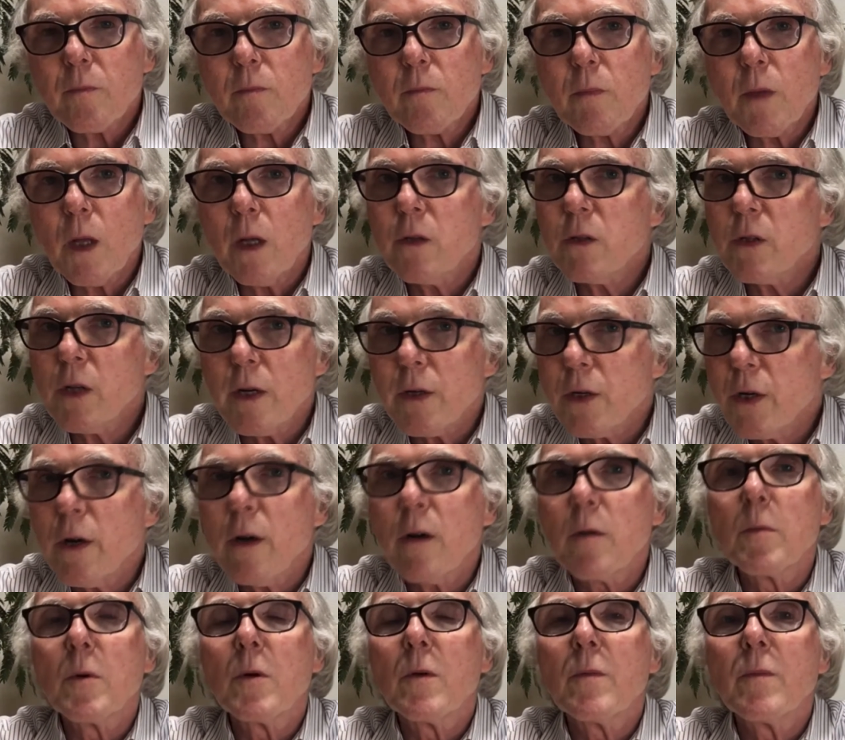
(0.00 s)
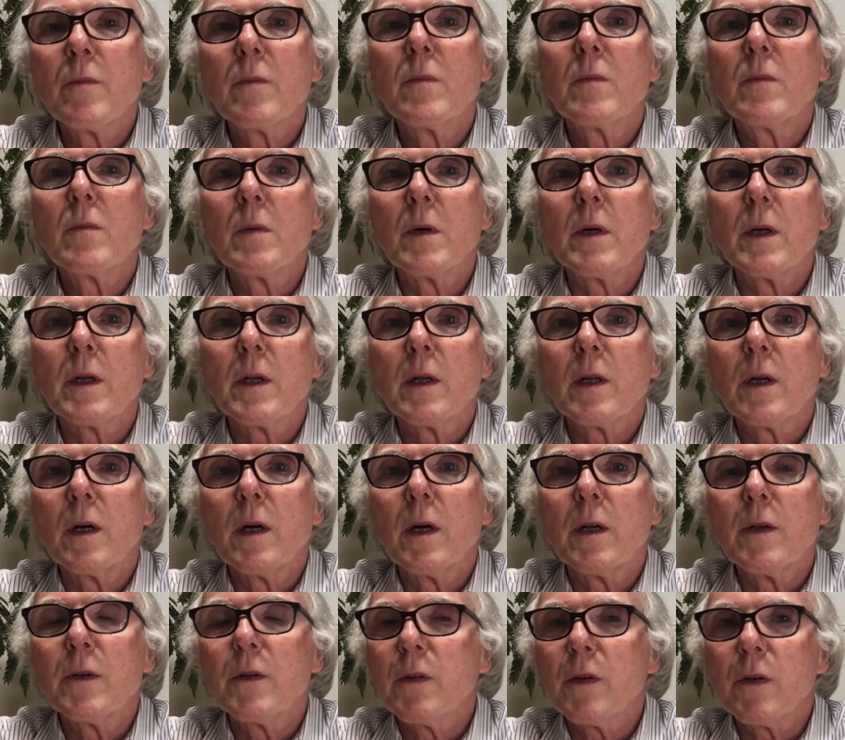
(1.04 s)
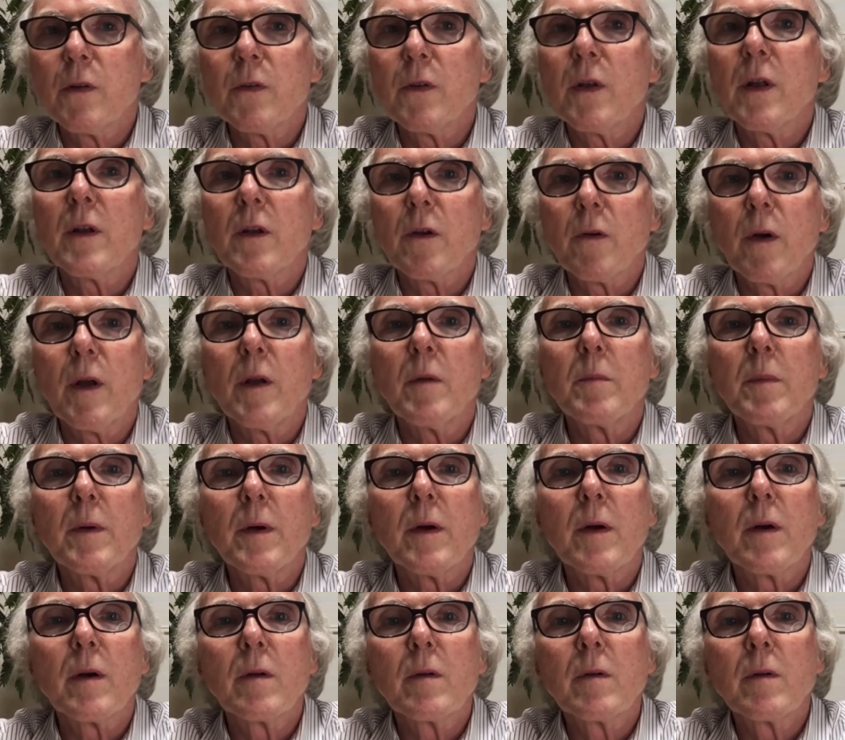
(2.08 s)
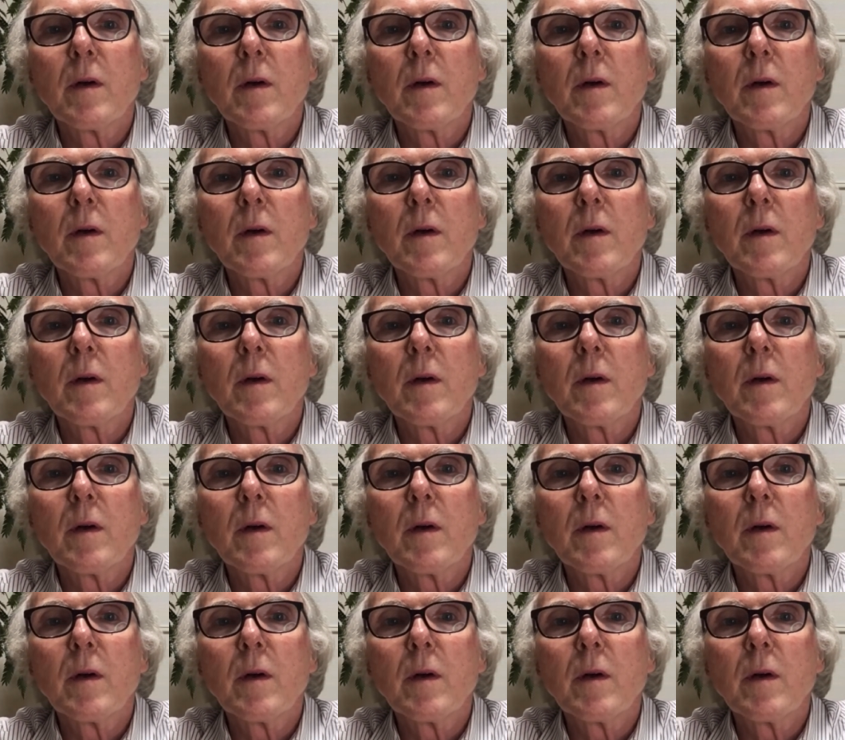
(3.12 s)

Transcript: It's not terrible, but it's just not a great beer.